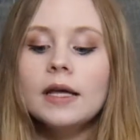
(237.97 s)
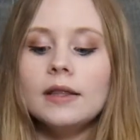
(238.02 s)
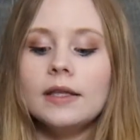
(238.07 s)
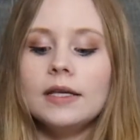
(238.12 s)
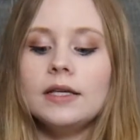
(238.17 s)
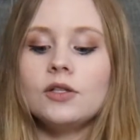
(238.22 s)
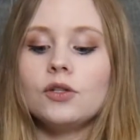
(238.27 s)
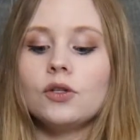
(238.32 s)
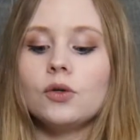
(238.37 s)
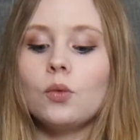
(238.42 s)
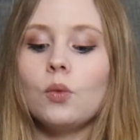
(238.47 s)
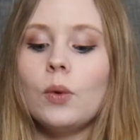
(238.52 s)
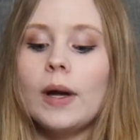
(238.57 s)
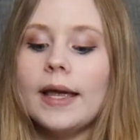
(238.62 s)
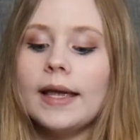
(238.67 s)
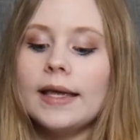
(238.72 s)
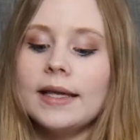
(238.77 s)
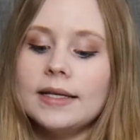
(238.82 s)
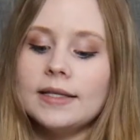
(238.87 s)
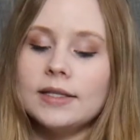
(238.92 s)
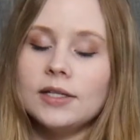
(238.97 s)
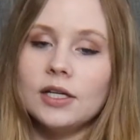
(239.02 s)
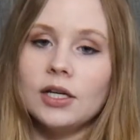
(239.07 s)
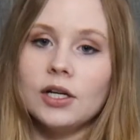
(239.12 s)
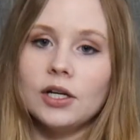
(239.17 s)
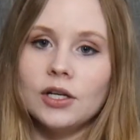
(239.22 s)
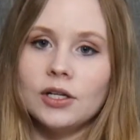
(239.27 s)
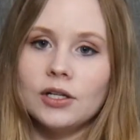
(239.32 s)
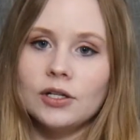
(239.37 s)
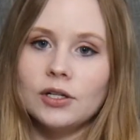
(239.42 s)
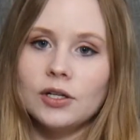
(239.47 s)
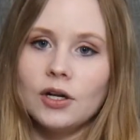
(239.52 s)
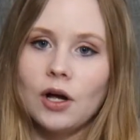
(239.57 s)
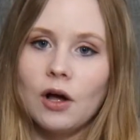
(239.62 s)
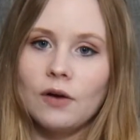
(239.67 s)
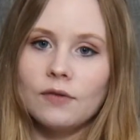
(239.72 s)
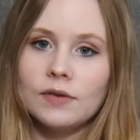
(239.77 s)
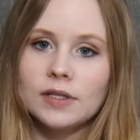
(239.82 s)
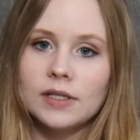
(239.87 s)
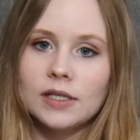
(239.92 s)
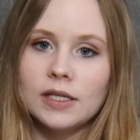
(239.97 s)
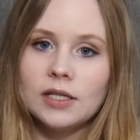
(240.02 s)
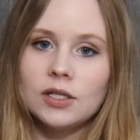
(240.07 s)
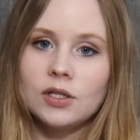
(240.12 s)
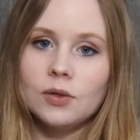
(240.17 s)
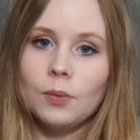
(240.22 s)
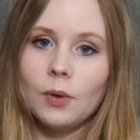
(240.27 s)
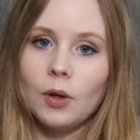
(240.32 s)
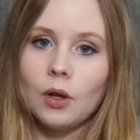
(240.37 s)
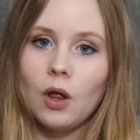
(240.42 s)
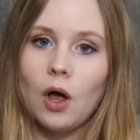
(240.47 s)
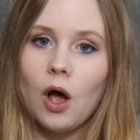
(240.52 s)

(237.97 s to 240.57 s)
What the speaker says: these are way easier, obviously, to pull